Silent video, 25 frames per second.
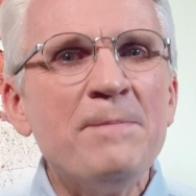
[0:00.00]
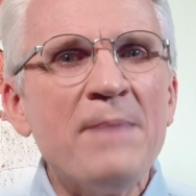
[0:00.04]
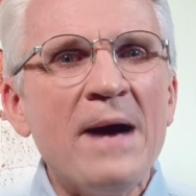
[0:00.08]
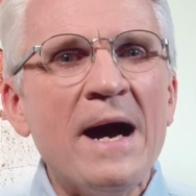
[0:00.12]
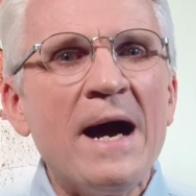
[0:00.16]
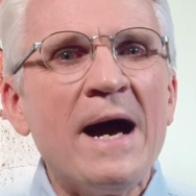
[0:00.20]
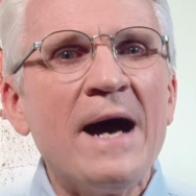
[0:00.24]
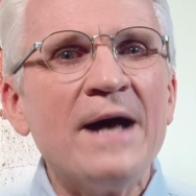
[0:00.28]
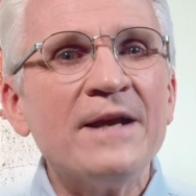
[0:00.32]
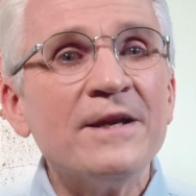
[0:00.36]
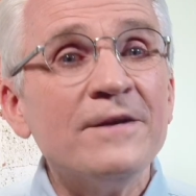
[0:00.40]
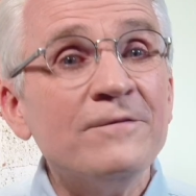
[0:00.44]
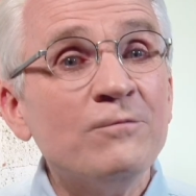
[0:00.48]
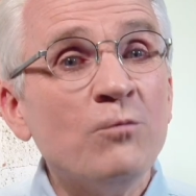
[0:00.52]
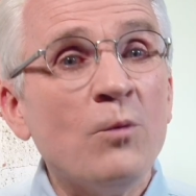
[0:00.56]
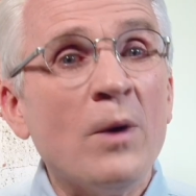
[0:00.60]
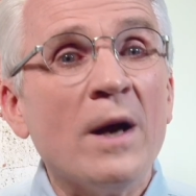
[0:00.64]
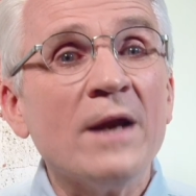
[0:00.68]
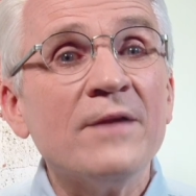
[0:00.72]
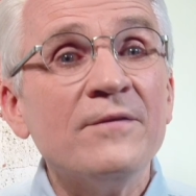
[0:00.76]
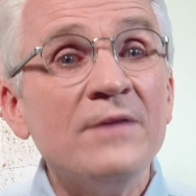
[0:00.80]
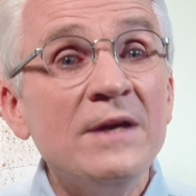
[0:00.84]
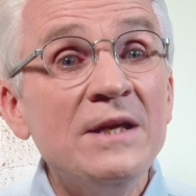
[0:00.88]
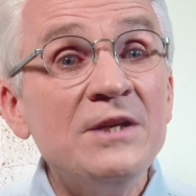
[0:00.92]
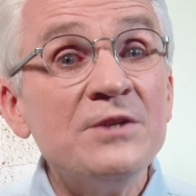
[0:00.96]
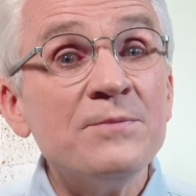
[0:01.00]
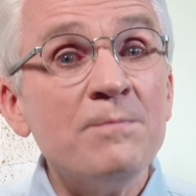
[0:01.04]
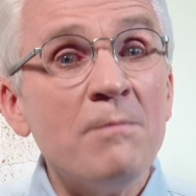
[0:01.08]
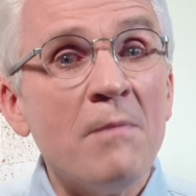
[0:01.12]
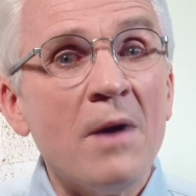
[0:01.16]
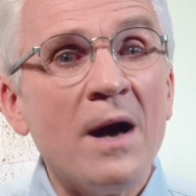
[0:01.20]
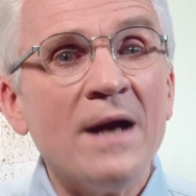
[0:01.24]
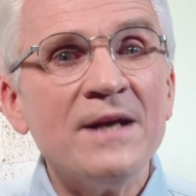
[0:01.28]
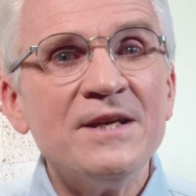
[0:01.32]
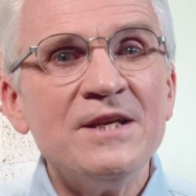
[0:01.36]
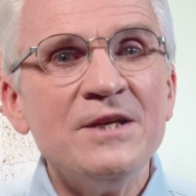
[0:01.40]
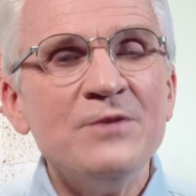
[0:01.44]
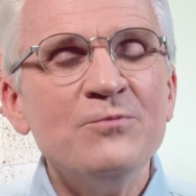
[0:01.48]
part of one of His
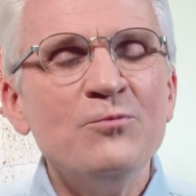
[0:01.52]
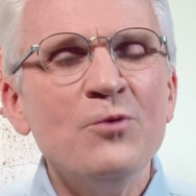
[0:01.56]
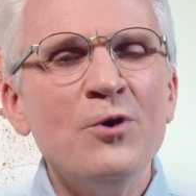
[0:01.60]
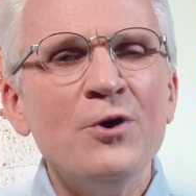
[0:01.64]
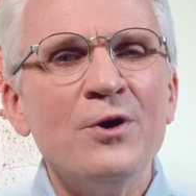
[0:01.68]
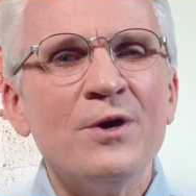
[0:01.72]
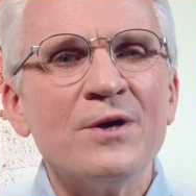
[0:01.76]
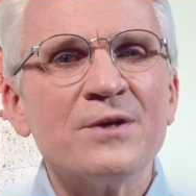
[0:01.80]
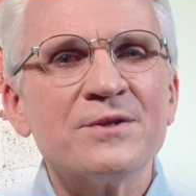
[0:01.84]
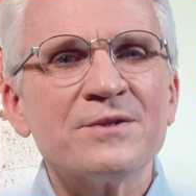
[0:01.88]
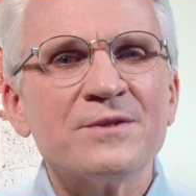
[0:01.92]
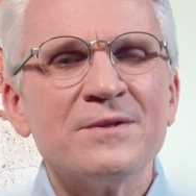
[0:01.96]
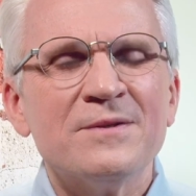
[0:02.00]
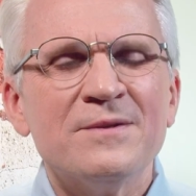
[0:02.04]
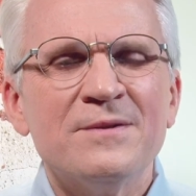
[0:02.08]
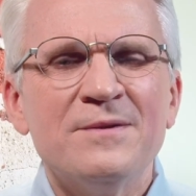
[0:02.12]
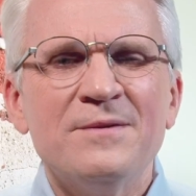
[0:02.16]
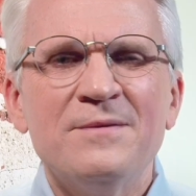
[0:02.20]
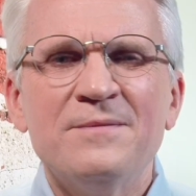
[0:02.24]
mighty works?